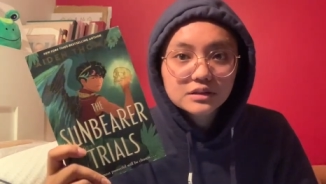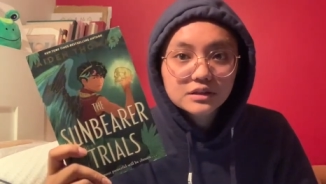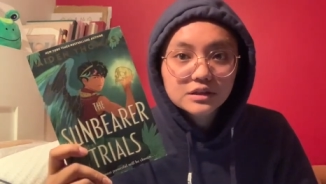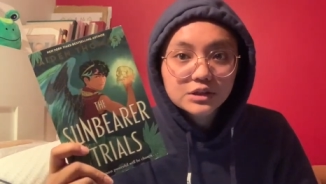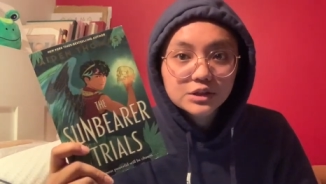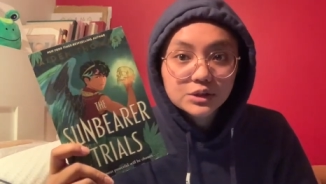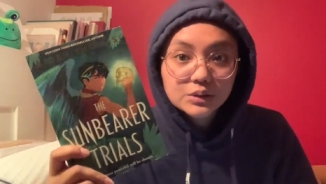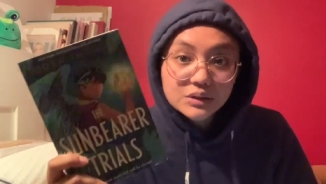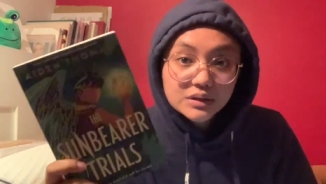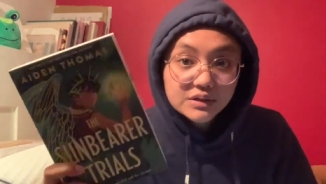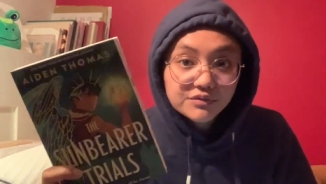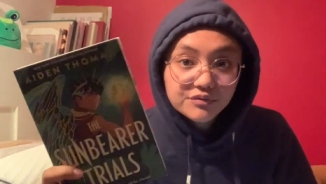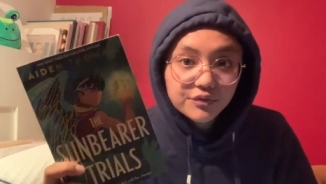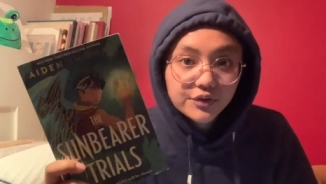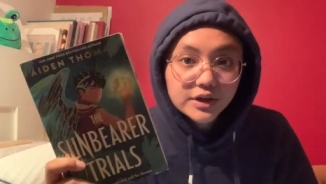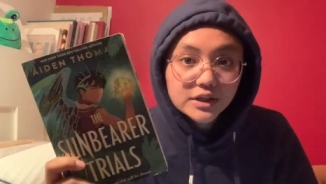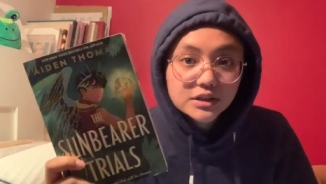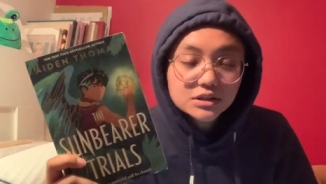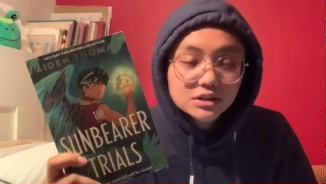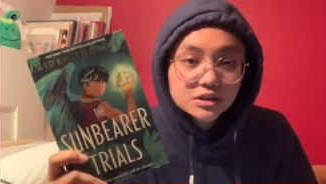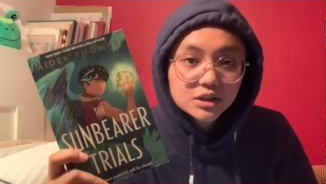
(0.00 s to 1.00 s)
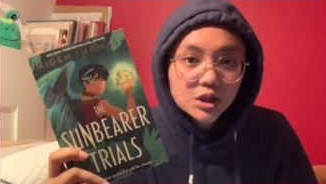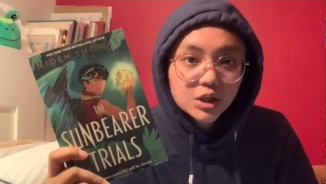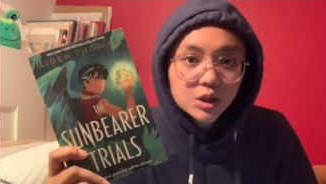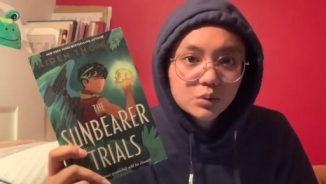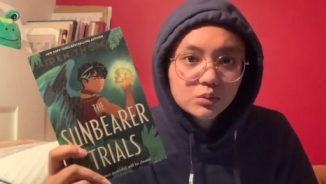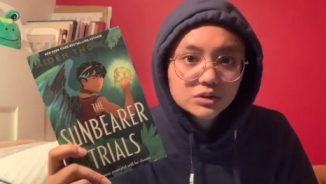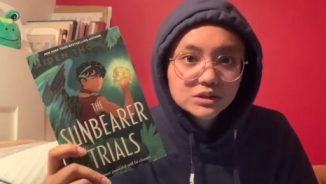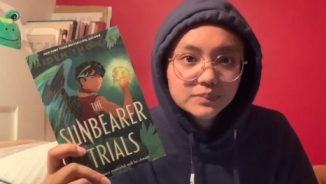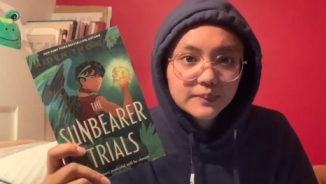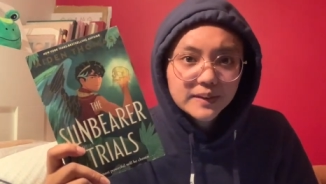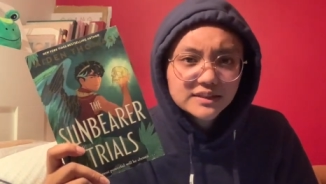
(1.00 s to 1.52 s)
universe
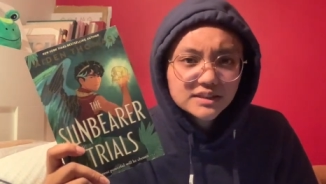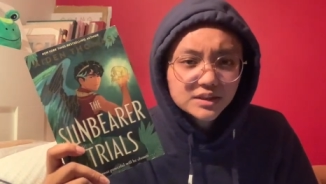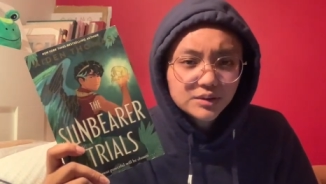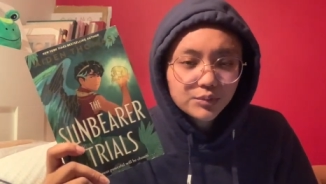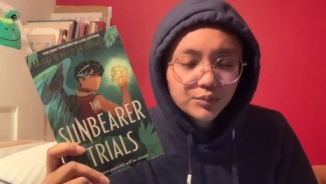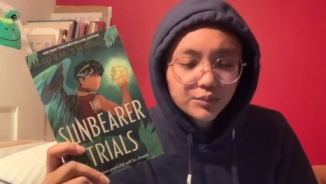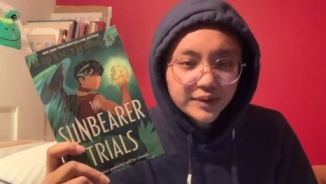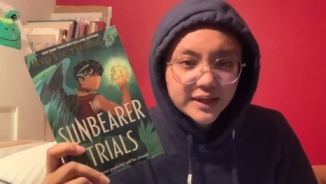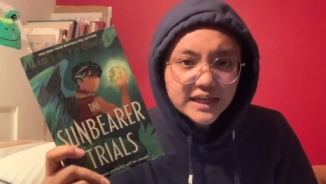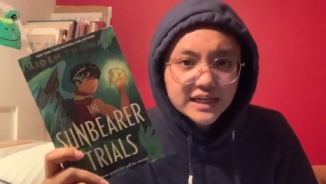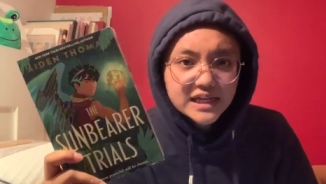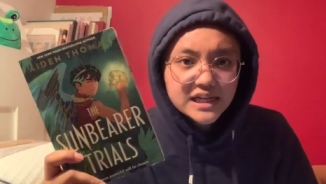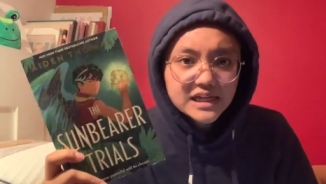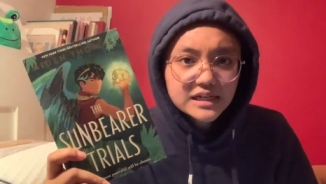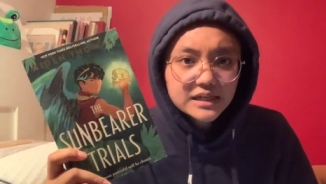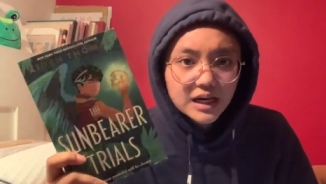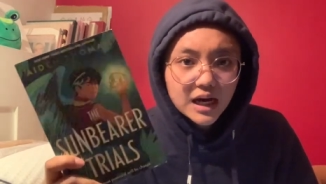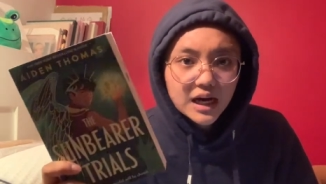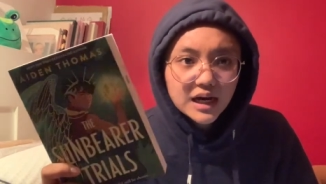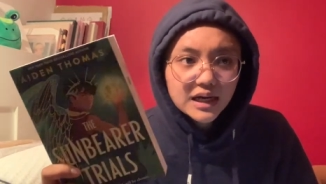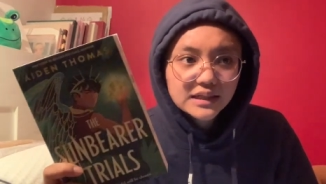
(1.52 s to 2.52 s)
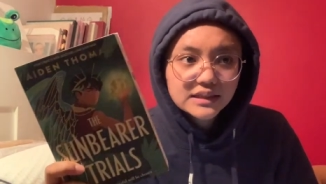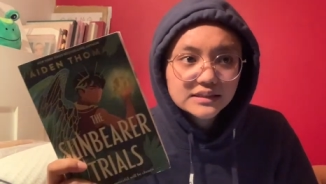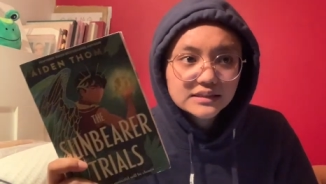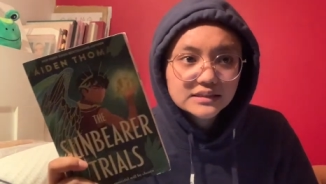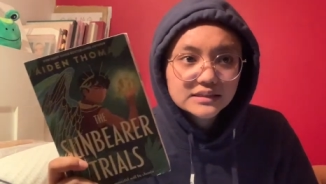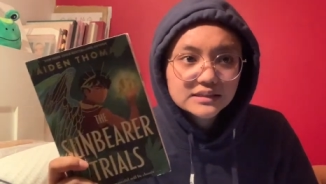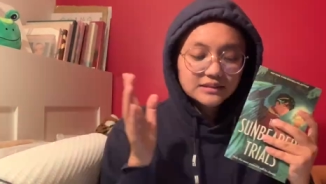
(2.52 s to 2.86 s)
which makes it really nice.